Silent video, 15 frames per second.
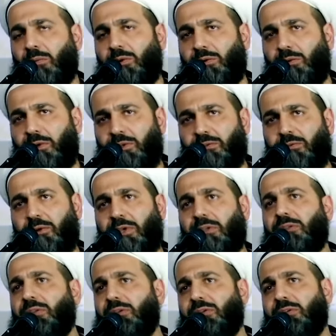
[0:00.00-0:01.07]
would
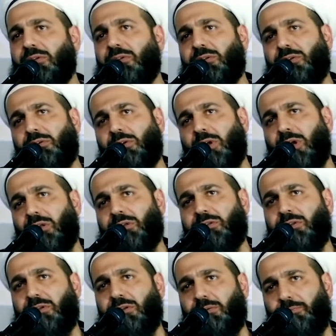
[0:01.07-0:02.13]
reiterate this
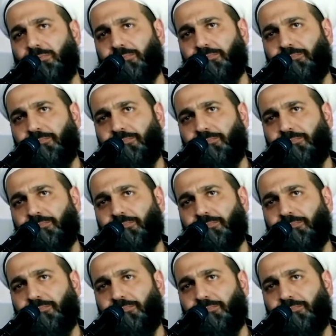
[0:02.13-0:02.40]
reality,